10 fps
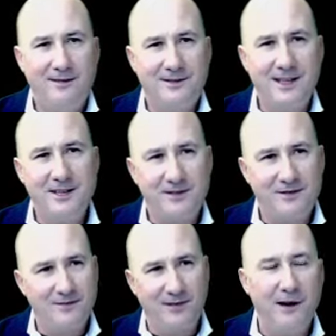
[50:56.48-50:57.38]
this
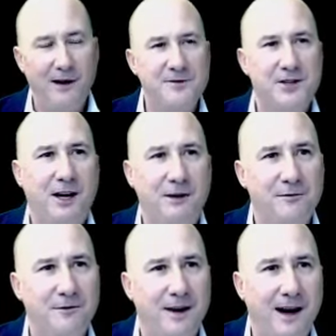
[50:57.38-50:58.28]
love stuff,
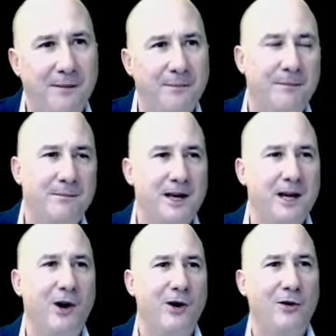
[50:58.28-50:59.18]

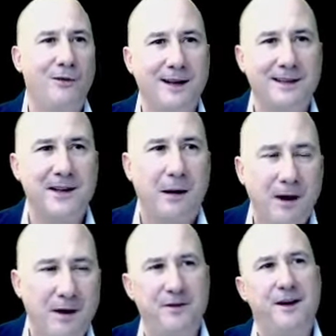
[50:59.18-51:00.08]
that's not my
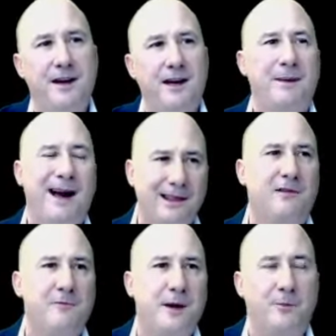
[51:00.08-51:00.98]
thing. I mean, I
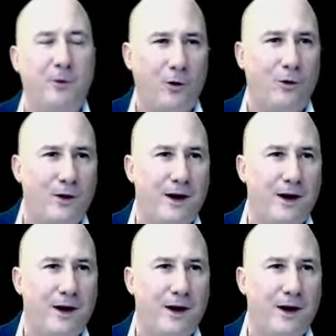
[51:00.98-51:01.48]
love people and